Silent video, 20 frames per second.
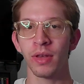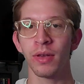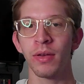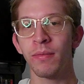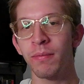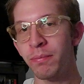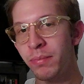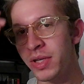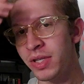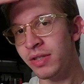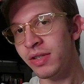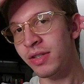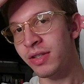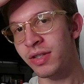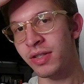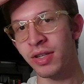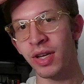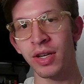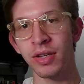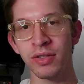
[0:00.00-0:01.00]
Business
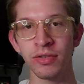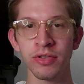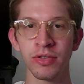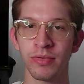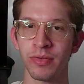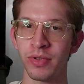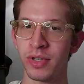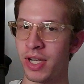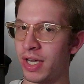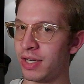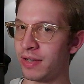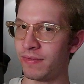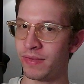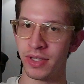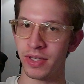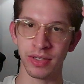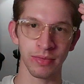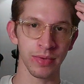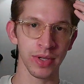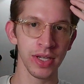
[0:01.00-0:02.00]
as usual, kind of
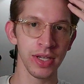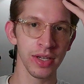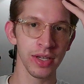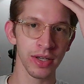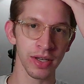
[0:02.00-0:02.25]
this week.